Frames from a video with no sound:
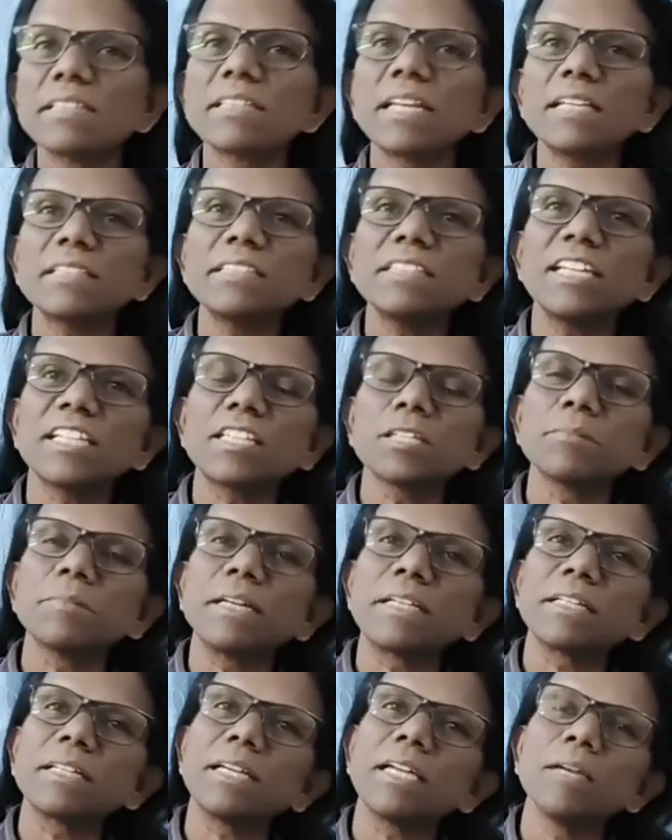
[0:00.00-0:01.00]
Sludge is nothing
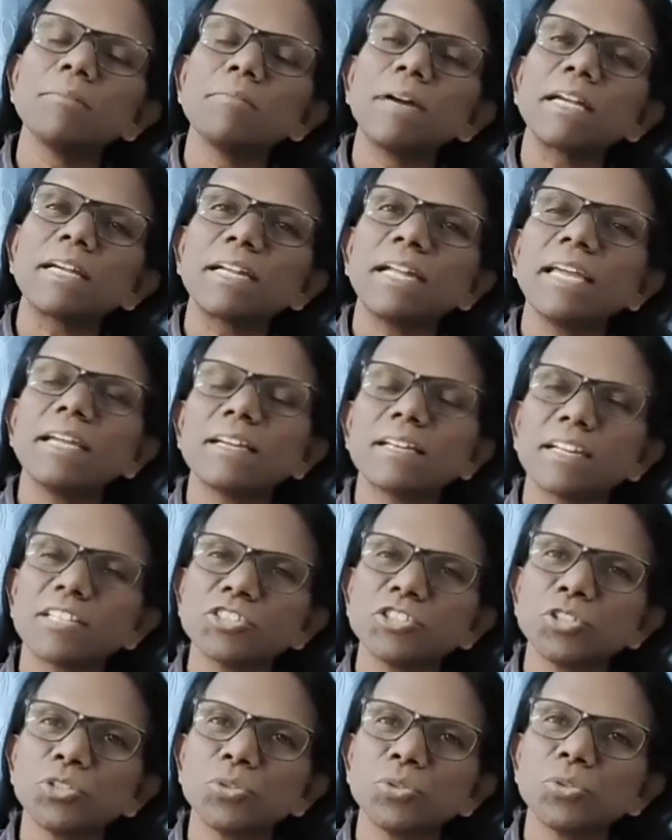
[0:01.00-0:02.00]
but a mud-like
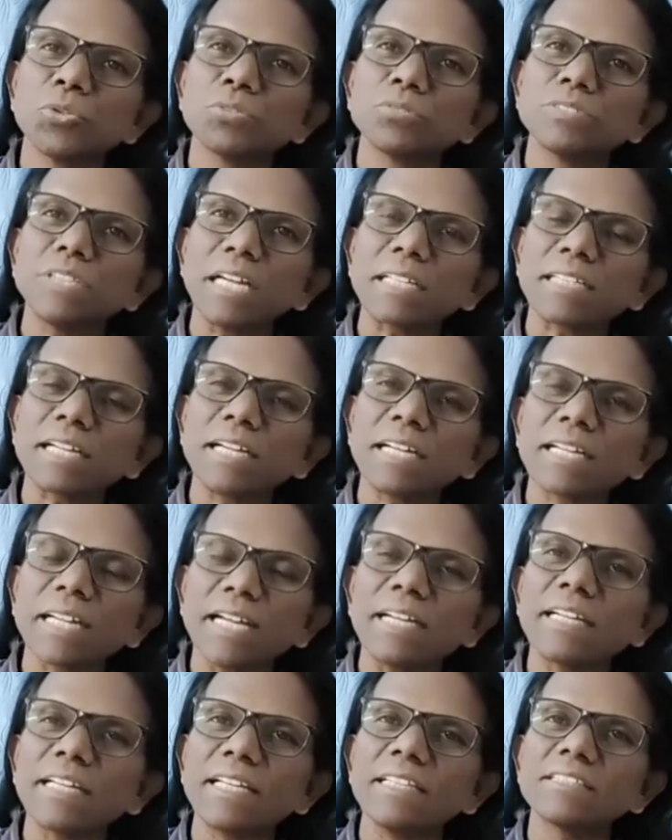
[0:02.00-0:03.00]
residue that can
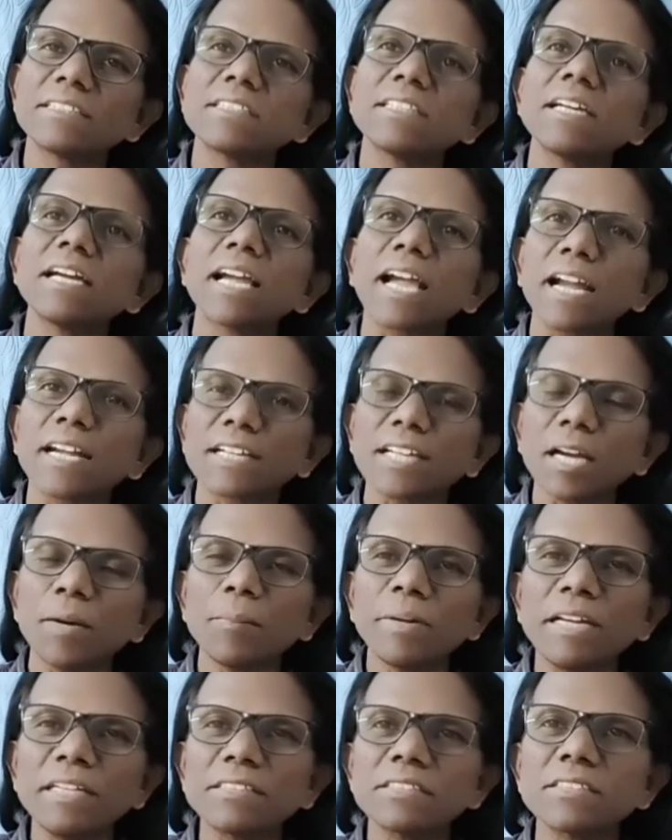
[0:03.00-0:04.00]
contains
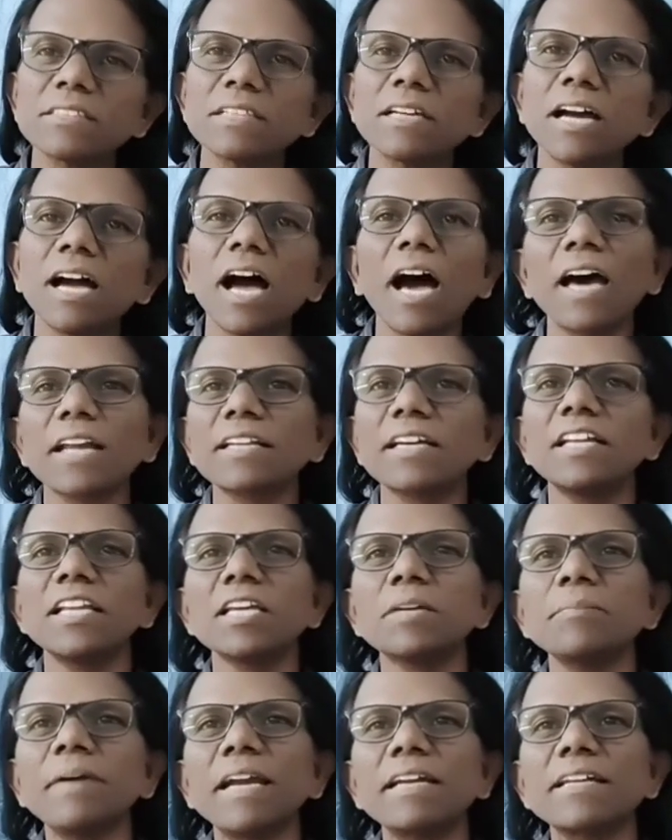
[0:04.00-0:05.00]
contaminants,
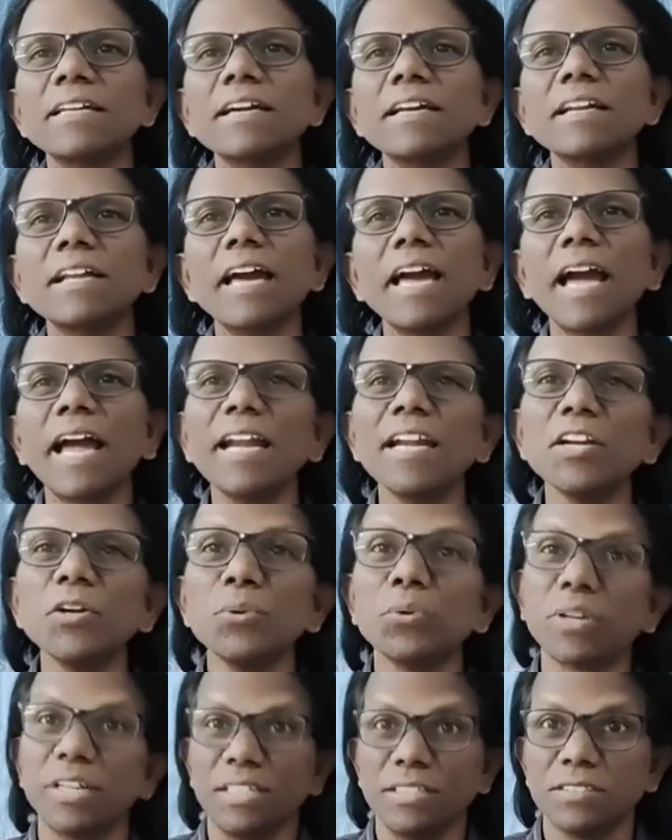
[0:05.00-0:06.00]
organic matter, and
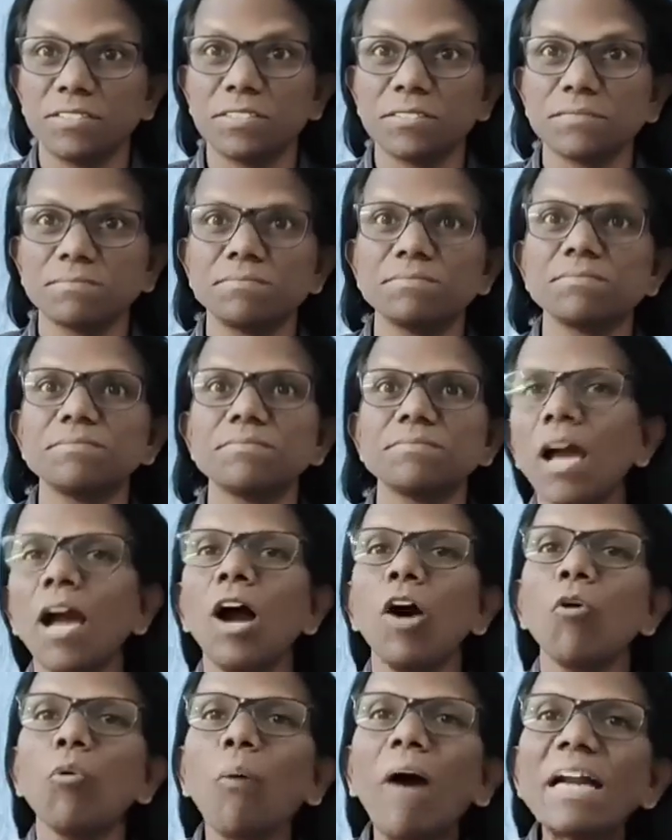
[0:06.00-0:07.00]
nutrients.
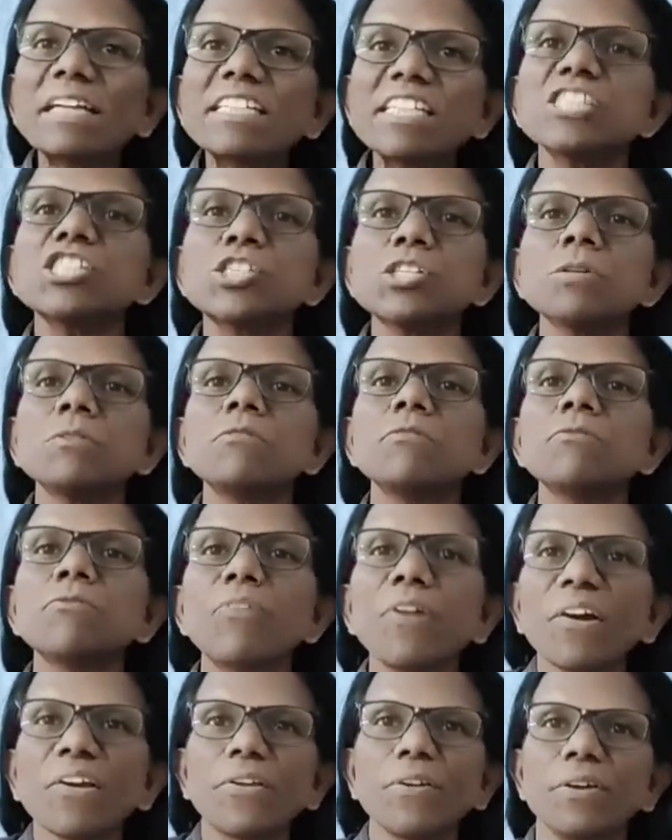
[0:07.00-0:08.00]
What is
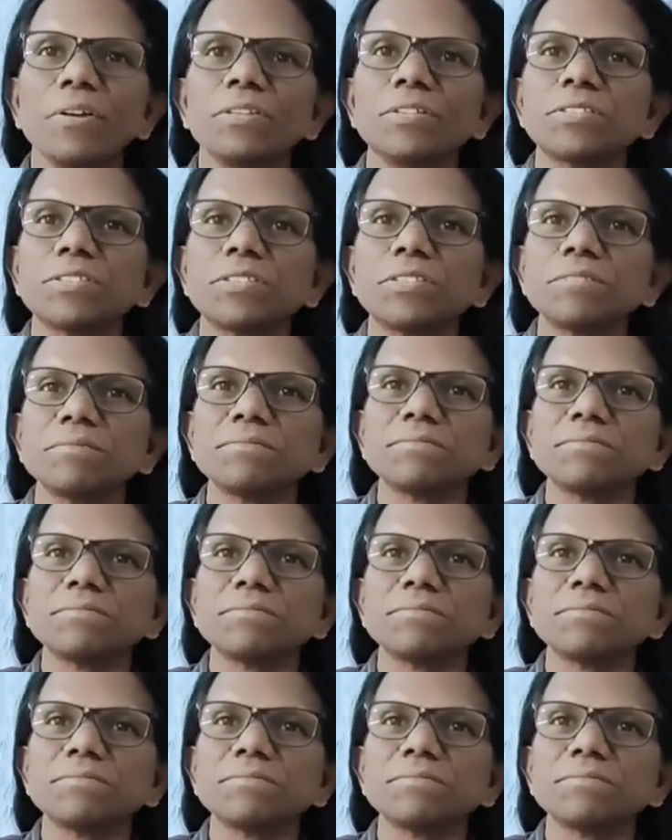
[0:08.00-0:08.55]
floccules?